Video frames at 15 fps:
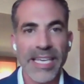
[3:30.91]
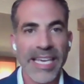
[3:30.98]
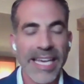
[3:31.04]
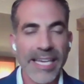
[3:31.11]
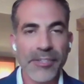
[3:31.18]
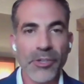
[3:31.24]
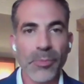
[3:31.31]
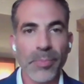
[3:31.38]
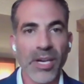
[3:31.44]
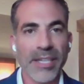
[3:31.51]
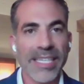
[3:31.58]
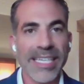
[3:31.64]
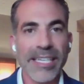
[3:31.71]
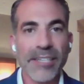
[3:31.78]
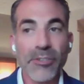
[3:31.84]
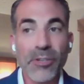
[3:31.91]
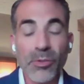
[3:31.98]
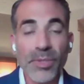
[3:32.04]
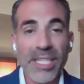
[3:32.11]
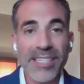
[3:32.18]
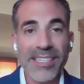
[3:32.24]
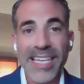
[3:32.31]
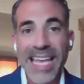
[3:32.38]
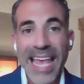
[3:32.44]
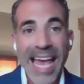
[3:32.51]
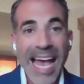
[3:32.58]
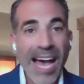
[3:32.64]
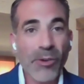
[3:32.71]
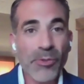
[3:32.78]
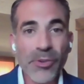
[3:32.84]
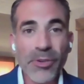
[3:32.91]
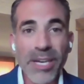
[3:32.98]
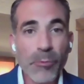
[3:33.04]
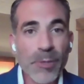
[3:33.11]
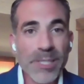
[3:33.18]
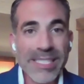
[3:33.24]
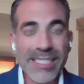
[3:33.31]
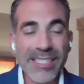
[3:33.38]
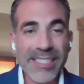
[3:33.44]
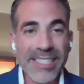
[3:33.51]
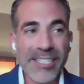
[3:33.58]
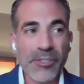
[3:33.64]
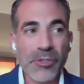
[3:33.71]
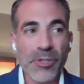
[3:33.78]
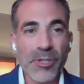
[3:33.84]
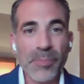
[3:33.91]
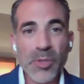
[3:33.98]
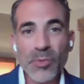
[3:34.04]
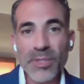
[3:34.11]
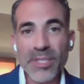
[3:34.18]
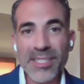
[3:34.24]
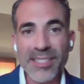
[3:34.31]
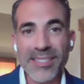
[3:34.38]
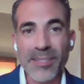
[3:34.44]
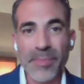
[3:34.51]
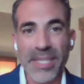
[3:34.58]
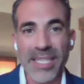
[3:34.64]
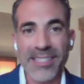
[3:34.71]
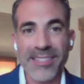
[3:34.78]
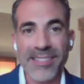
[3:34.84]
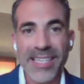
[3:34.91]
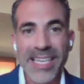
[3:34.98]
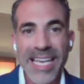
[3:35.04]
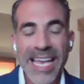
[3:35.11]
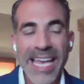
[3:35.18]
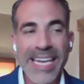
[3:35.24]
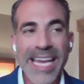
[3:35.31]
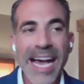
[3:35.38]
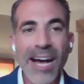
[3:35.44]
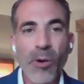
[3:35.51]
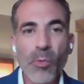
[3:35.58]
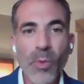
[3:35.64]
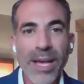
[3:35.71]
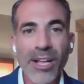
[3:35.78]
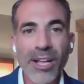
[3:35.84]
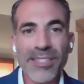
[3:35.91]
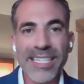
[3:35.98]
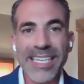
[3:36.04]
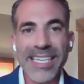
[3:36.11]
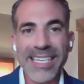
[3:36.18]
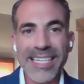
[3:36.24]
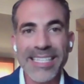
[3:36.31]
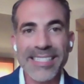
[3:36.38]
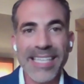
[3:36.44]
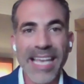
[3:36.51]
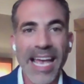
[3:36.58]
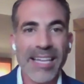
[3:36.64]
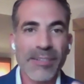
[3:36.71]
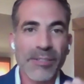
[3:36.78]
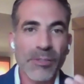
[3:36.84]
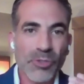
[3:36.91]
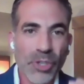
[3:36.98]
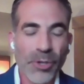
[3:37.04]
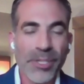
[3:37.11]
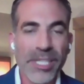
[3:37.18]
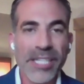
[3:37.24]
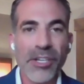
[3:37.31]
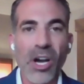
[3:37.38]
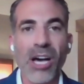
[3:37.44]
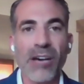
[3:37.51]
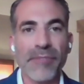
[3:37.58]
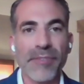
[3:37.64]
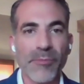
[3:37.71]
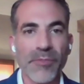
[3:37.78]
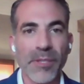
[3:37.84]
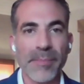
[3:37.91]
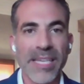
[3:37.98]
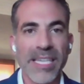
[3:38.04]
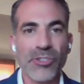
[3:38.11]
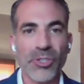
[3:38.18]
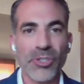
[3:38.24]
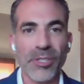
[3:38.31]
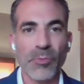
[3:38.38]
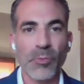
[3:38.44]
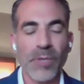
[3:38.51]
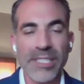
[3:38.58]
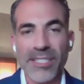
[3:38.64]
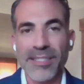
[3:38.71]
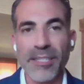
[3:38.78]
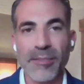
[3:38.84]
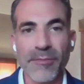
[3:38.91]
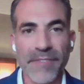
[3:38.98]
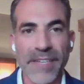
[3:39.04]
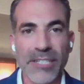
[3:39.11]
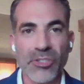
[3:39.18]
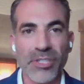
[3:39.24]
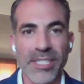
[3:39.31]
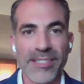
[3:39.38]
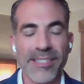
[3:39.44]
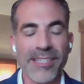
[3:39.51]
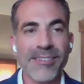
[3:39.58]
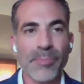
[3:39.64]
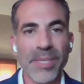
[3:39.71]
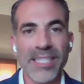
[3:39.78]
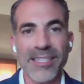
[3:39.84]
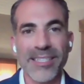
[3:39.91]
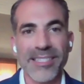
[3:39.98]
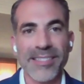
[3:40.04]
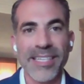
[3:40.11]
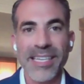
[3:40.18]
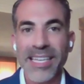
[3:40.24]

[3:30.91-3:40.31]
in your body, including how resilient your immune system is and how well it is at turning off inflammation once the infection is done. Because,